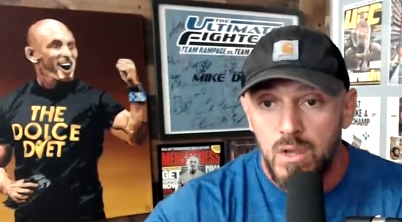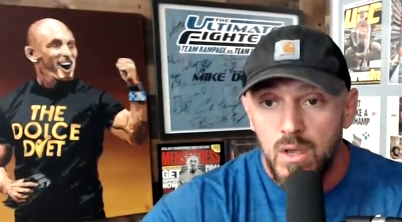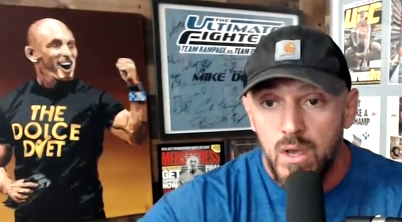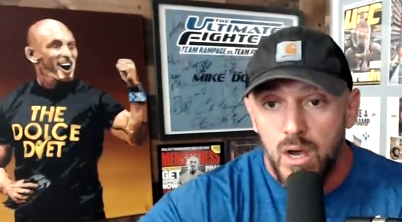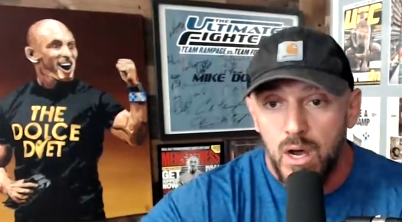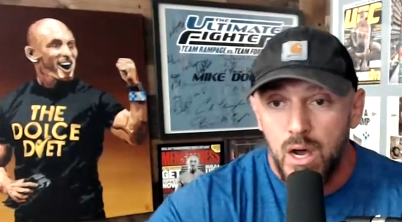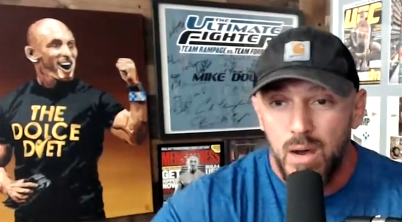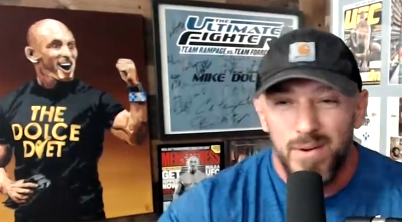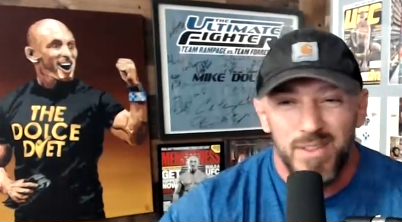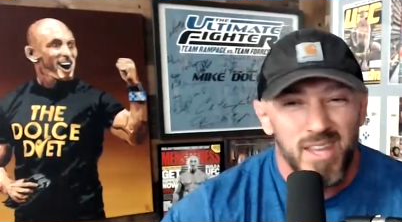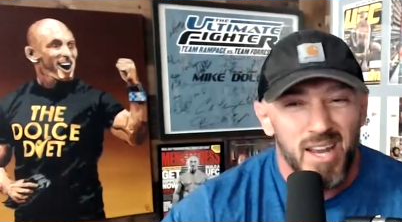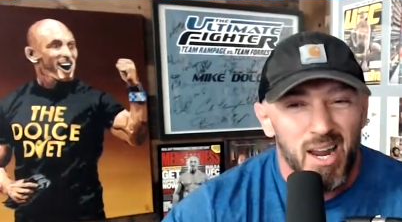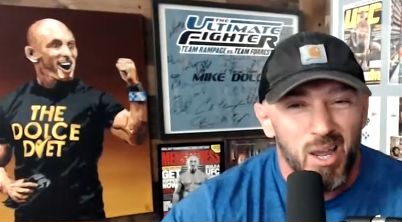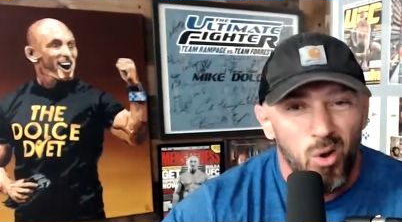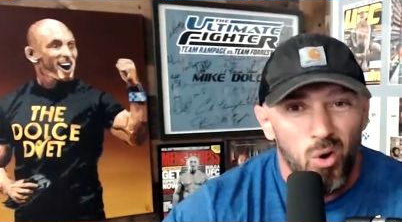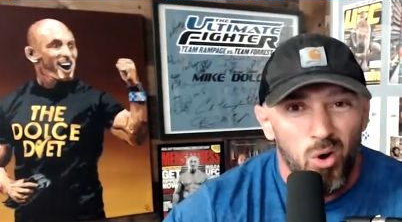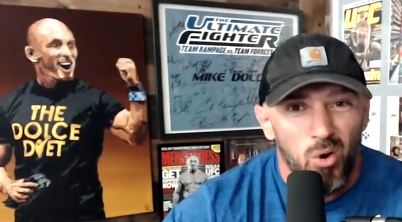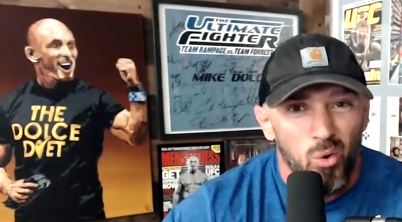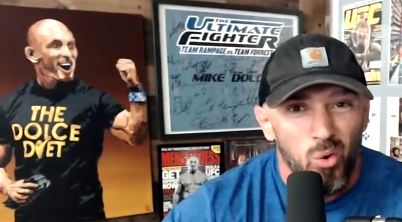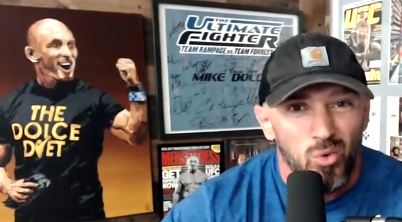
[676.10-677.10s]
Speaker 1: Uh, and then I
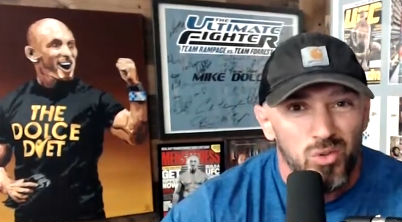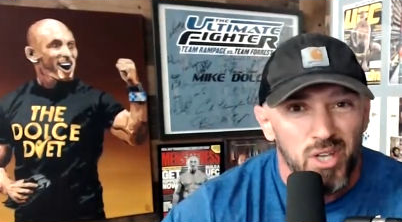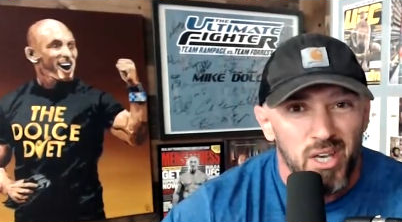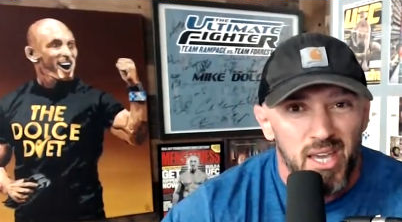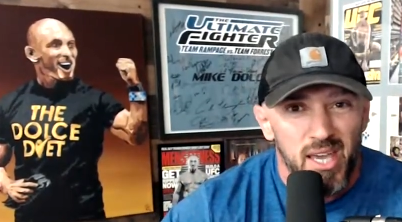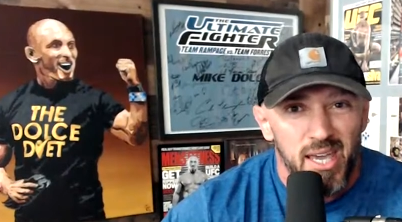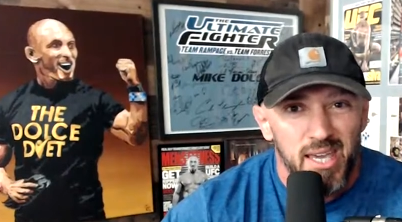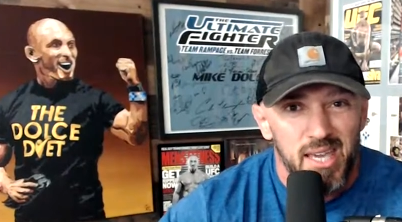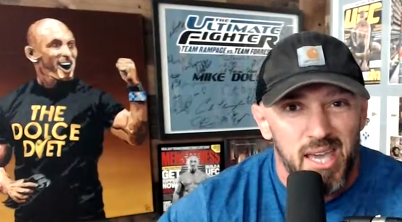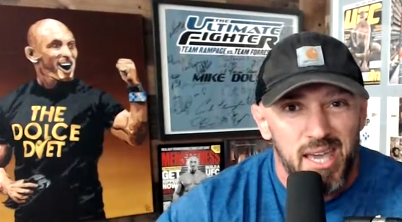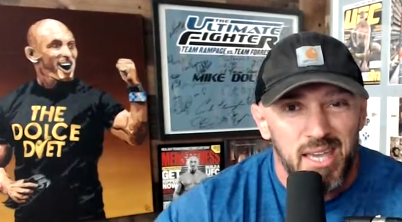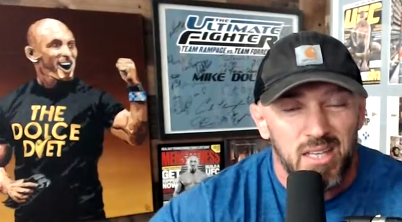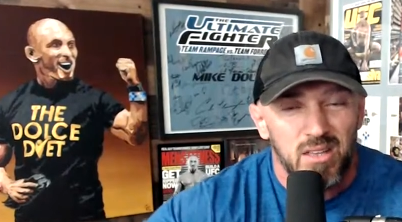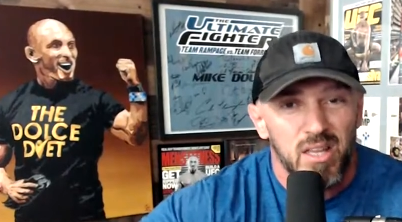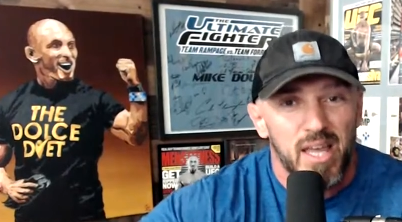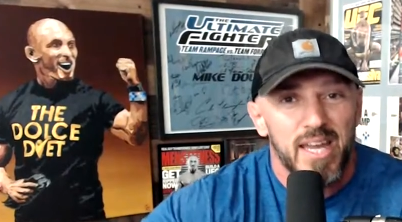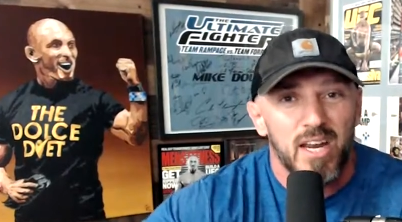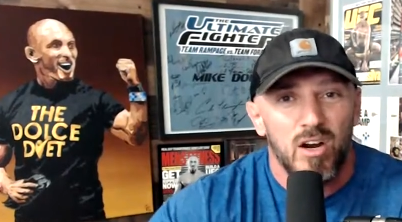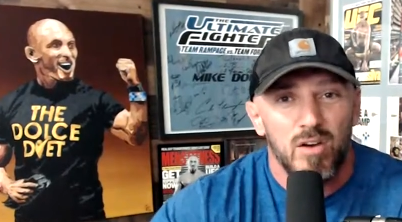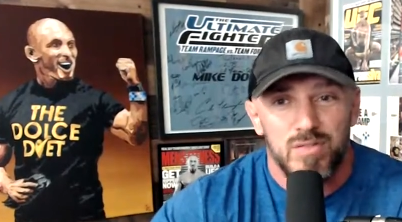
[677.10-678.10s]
hold a, a
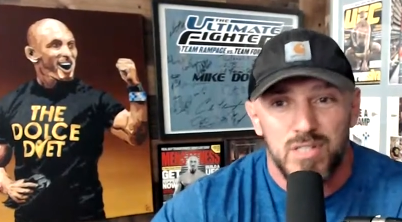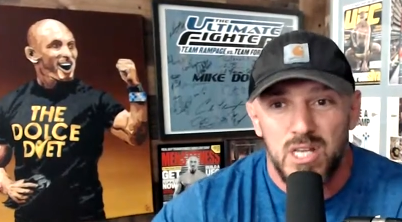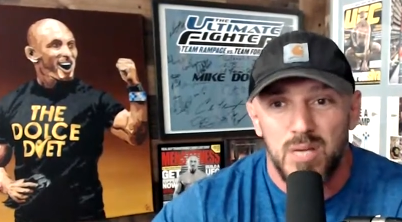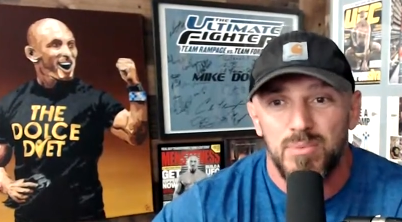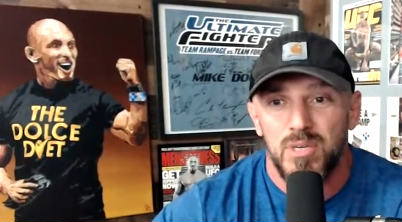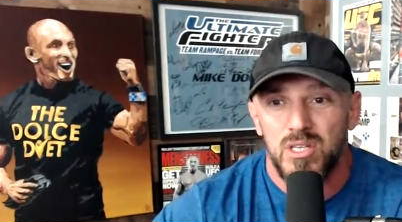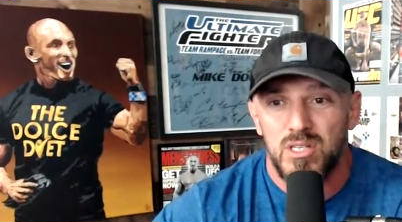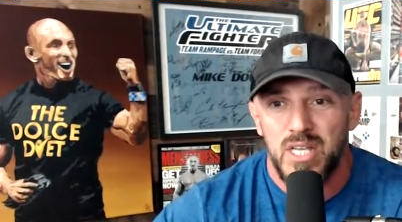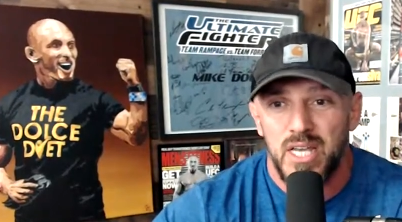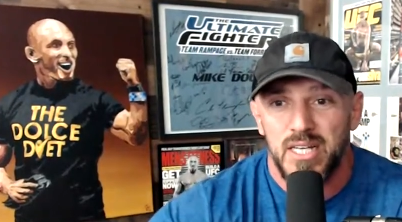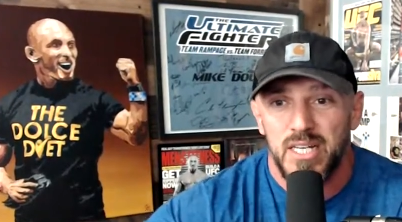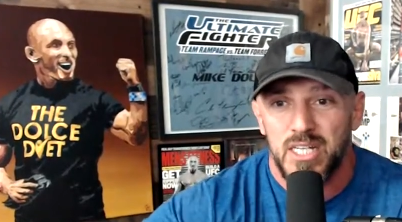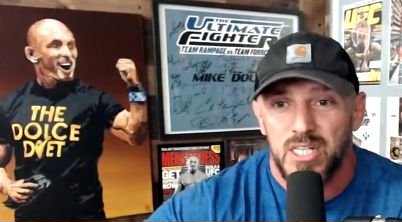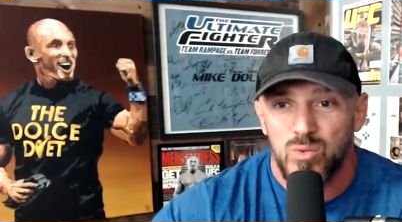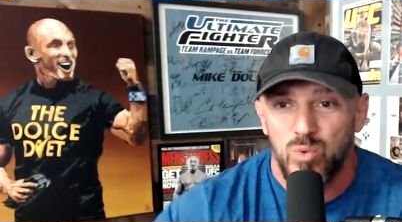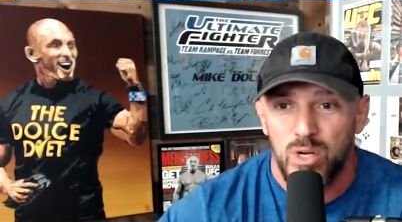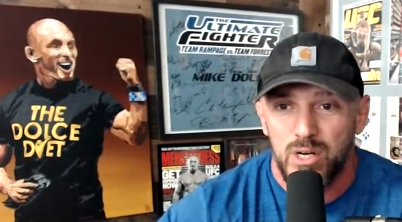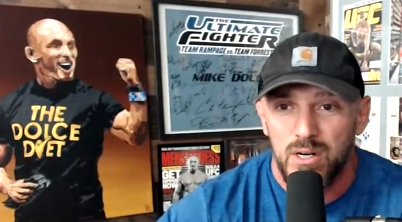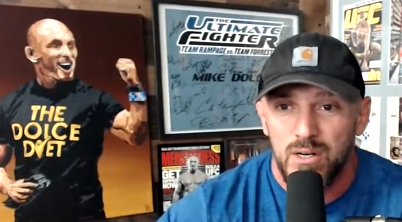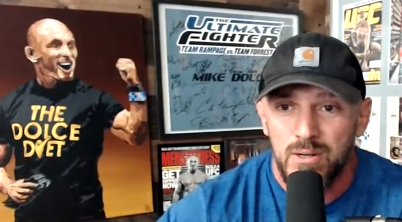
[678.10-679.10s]
layer of subcutaneous
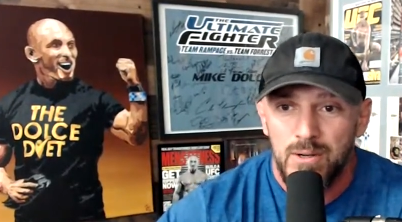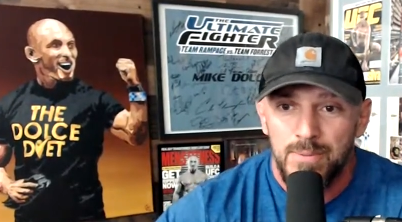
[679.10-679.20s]
water.